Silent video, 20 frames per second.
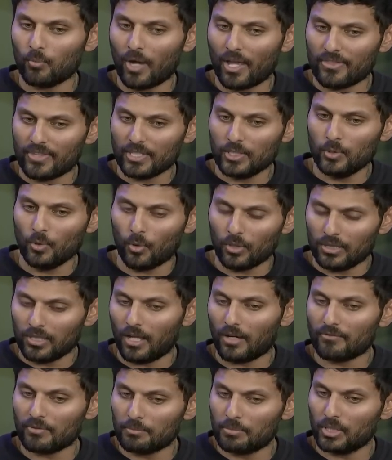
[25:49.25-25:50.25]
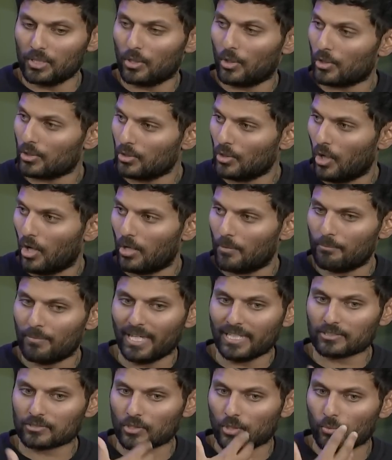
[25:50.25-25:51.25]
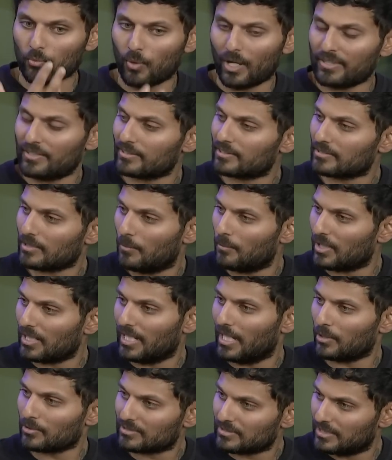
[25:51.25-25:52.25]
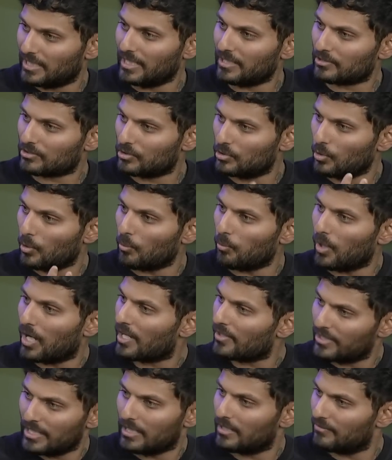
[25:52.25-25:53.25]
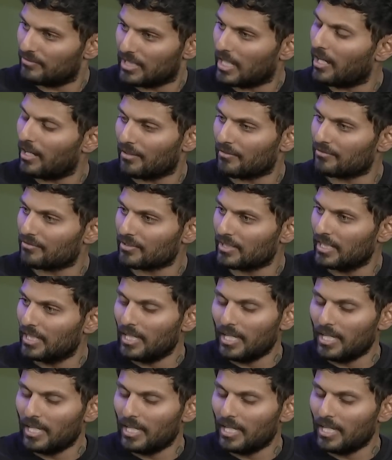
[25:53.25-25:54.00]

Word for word: whether you're lovable or not based on whether someone else thinks you're worthy of love.